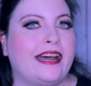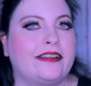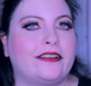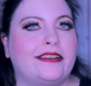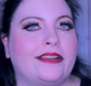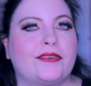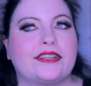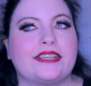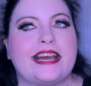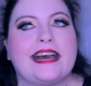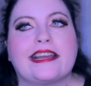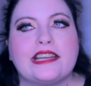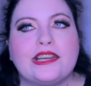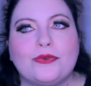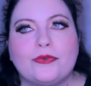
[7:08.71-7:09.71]
I don't ever
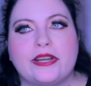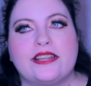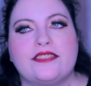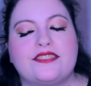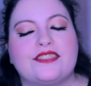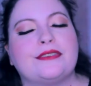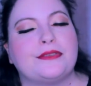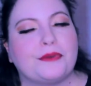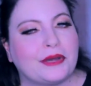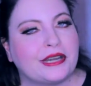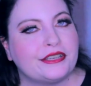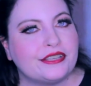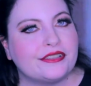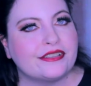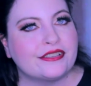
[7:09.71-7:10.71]
tag anyone, so if you want
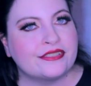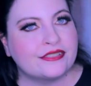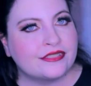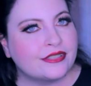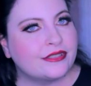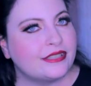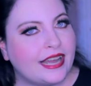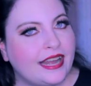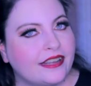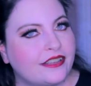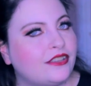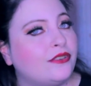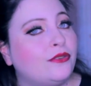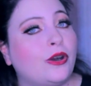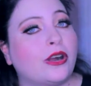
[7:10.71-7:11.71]
to do this tag,
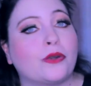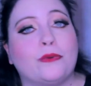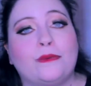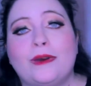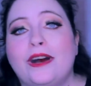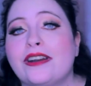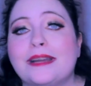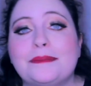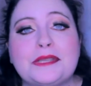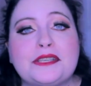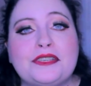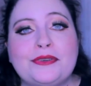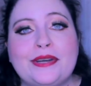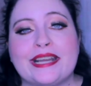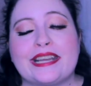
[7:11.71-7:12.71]
you are welcome to
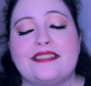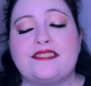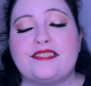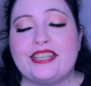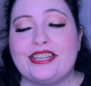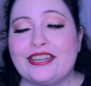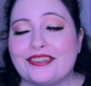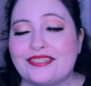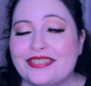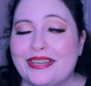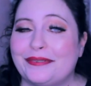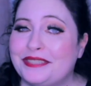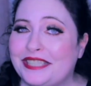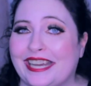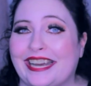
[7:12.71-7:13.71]
do it. Consider
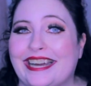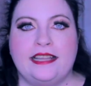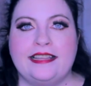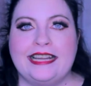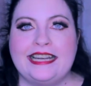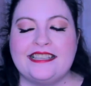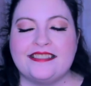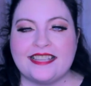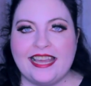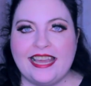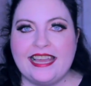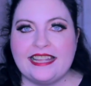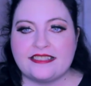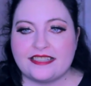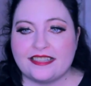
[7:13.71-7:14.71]
yourself tagged. And that is
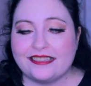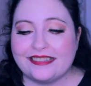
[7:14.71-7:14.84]
it.